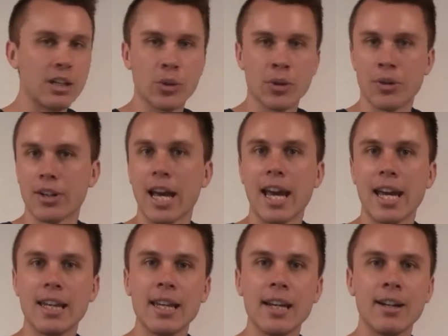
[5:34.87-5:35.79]
$200K
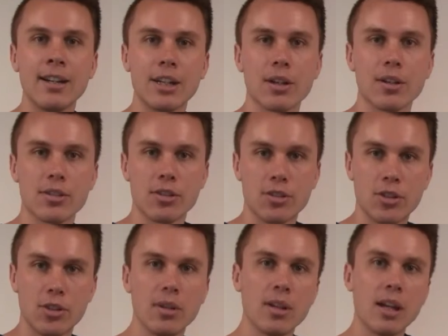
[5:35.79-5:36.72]
a year and your goal is
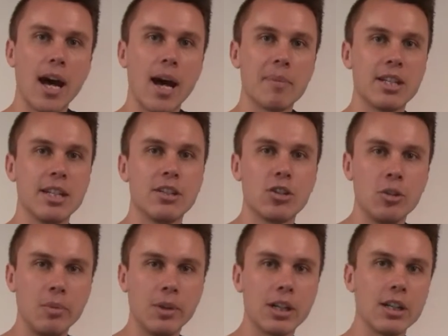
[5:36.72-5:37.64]
to hit
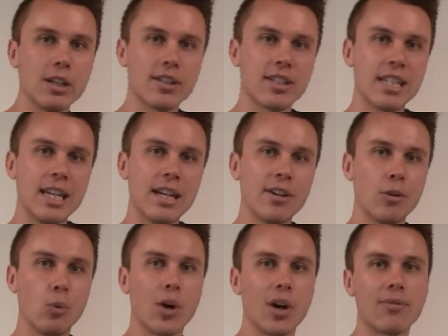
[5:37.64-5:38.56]
$2 million a year
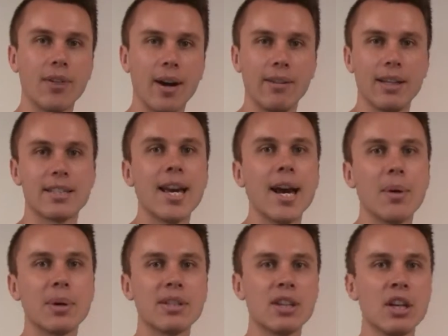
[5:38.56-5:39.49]
and work 5 less
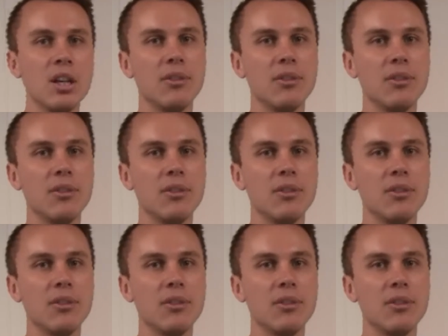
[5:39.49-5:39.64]
hours,